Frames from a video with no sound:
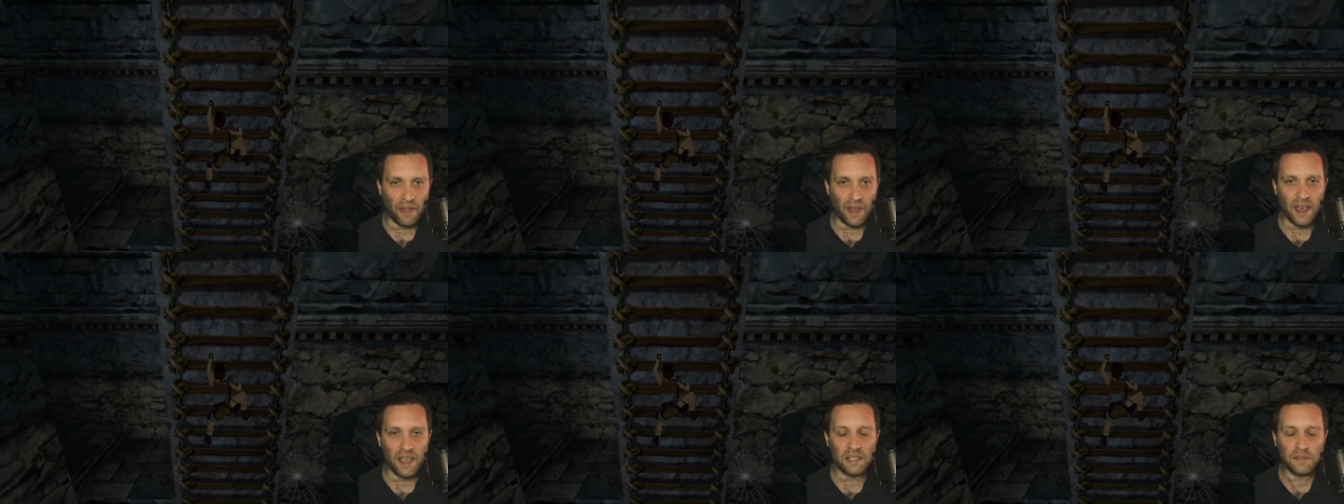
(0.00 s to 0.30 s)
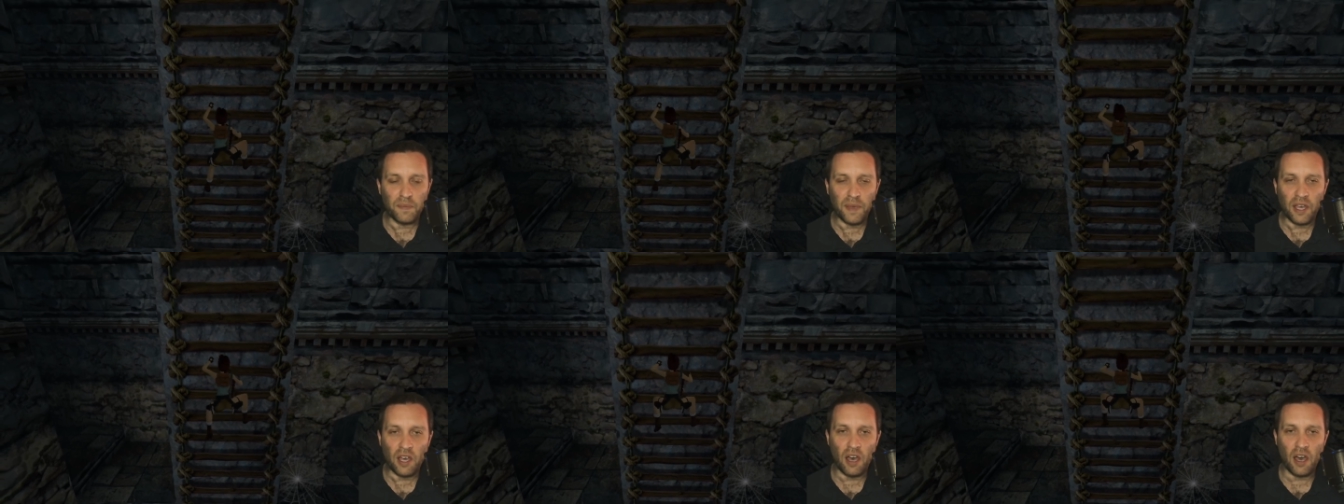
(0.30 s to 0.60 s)
That is
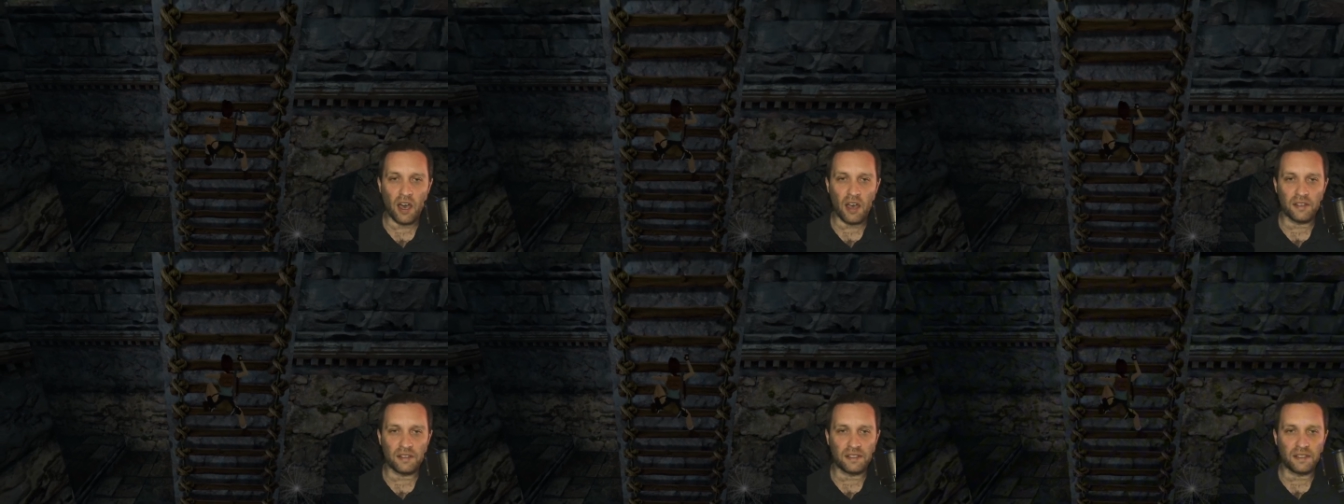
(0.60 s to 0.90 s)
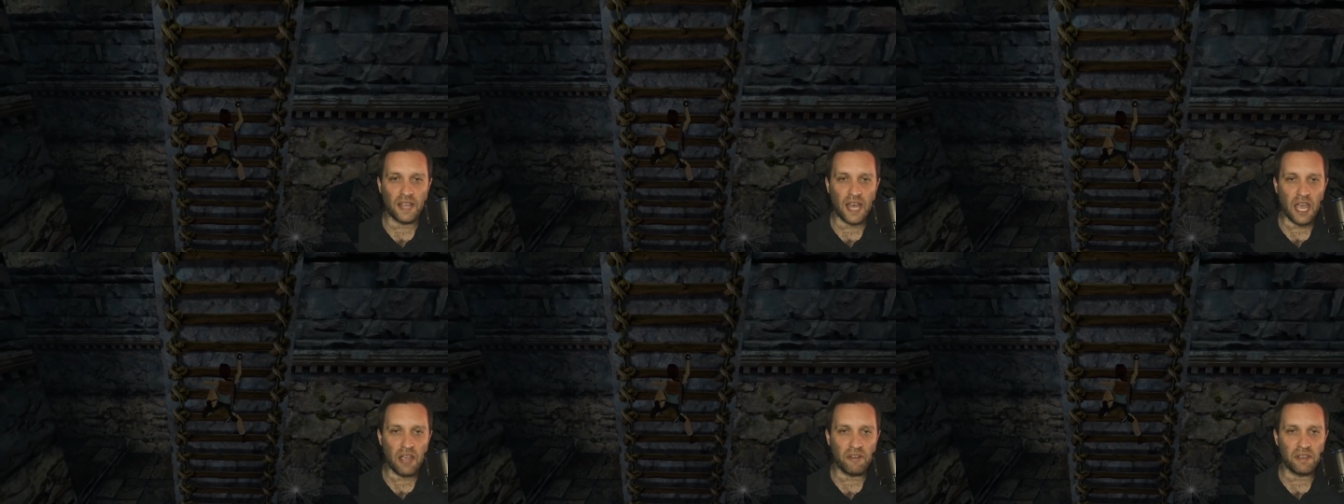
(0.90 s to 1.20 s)
because
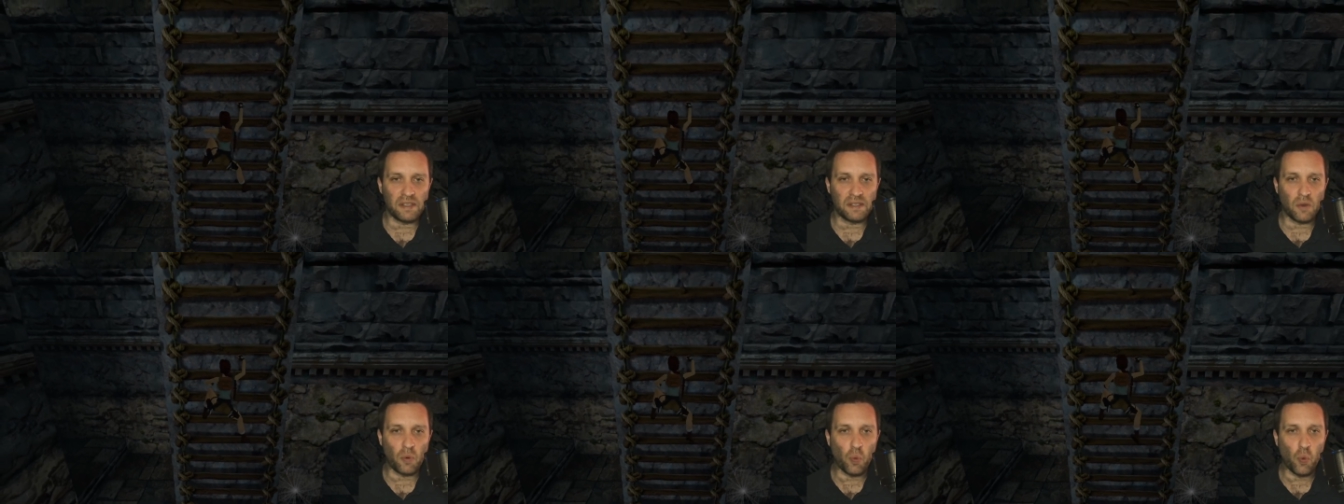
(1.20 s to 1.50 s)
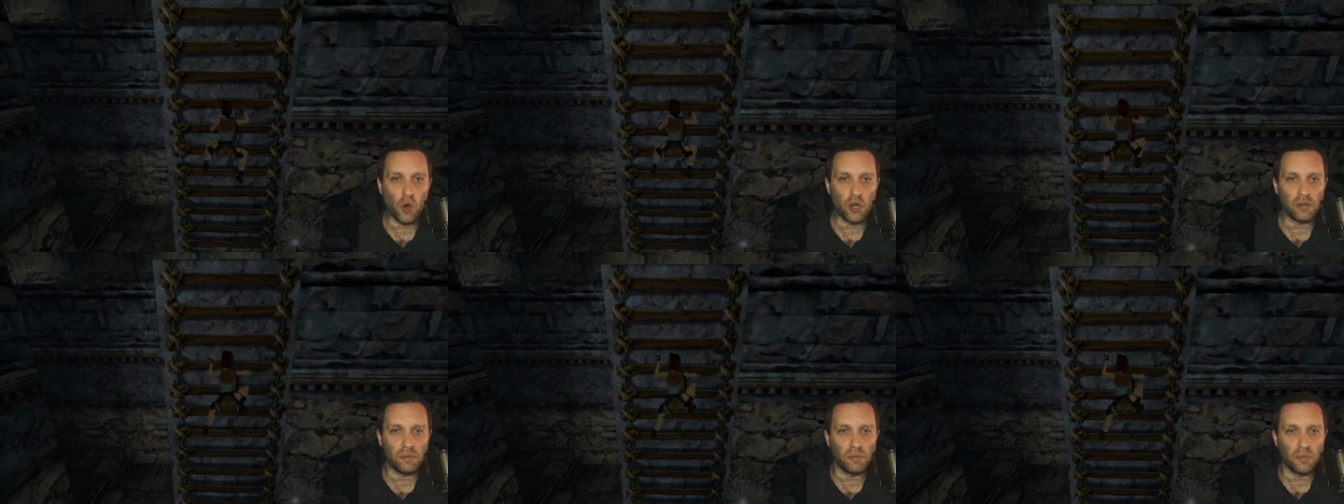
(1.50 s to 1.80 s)
there is
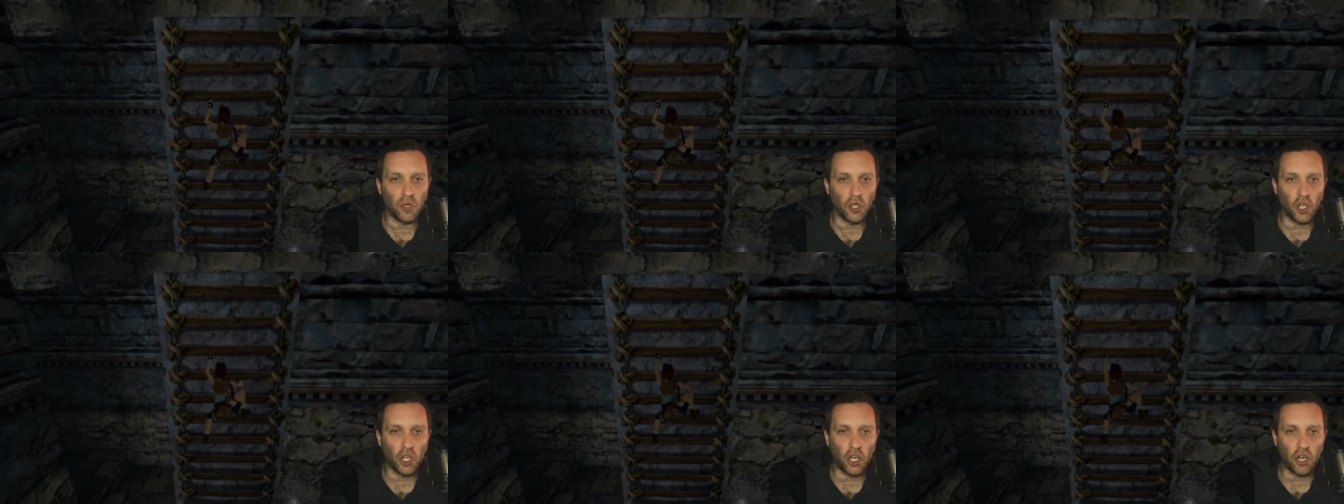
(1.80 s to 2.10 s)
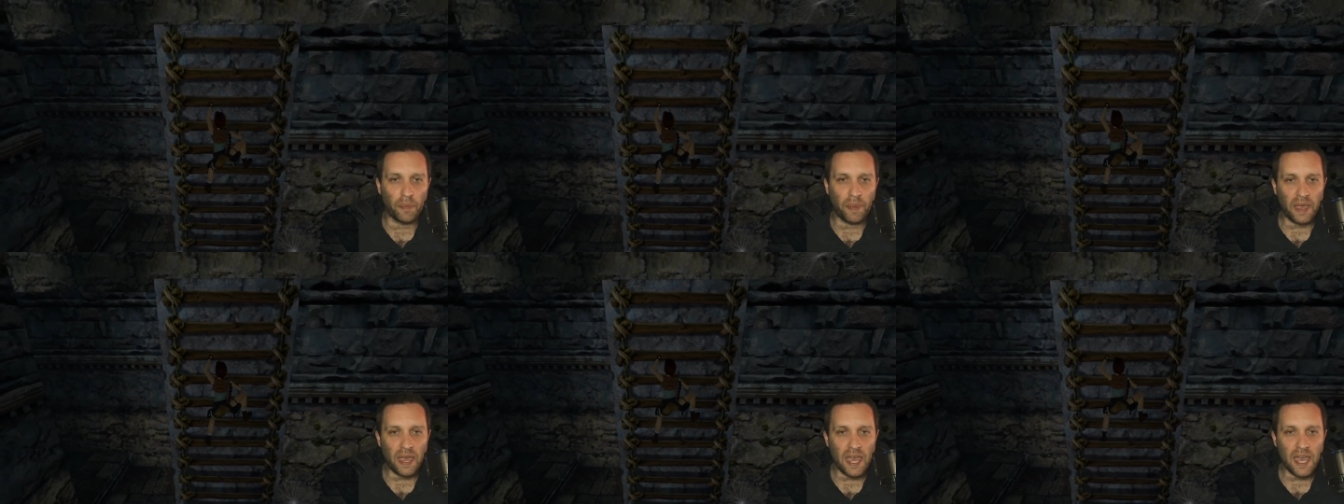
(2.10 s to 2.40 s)
one more
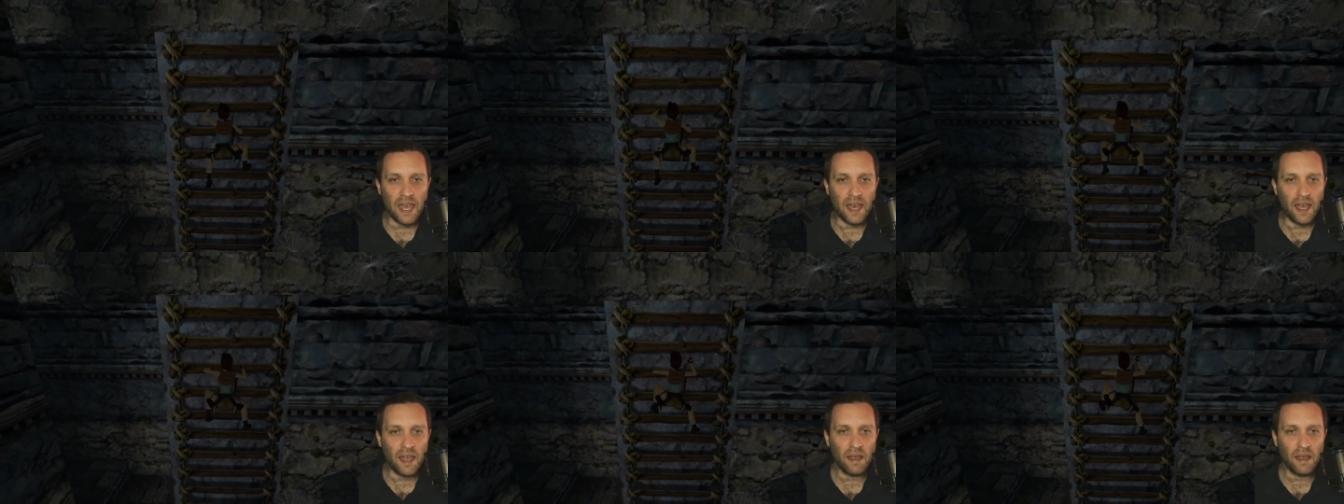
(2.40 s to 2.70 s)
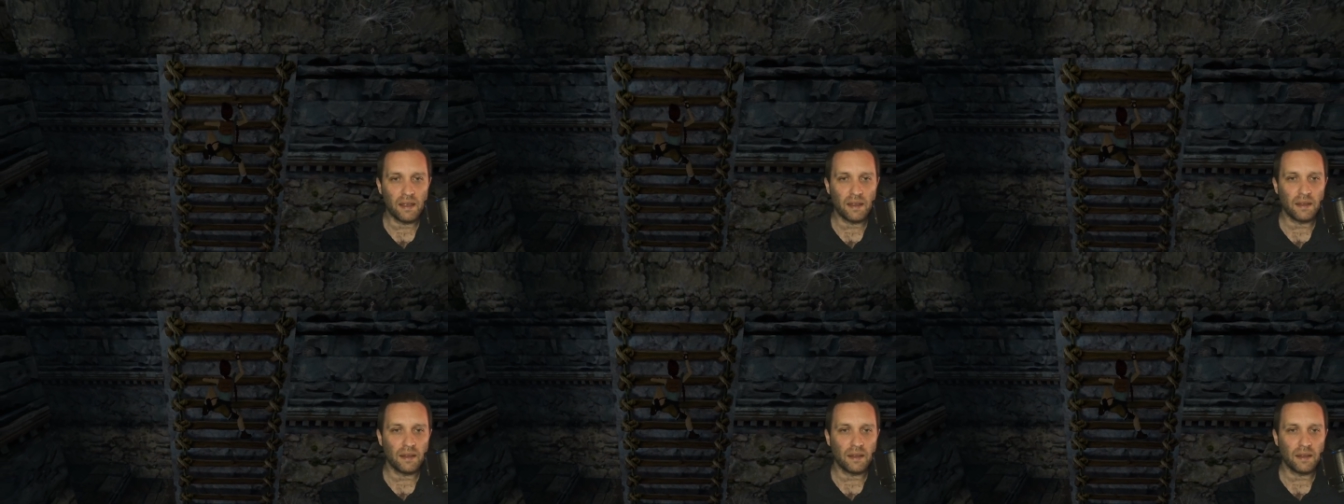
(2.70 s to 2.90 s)
up here.